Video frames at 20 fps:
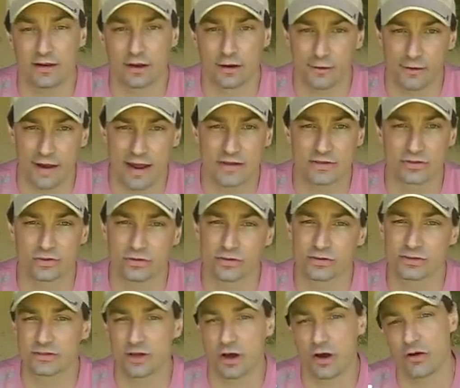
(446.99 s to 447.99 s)
Lecrae is
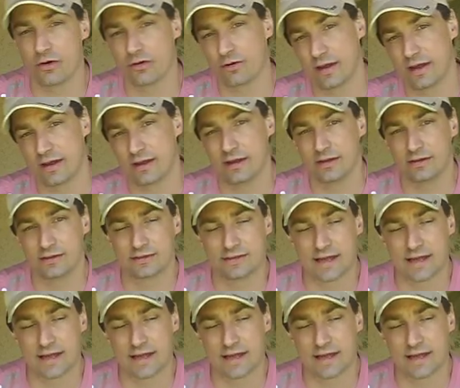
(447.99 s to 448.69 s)
also in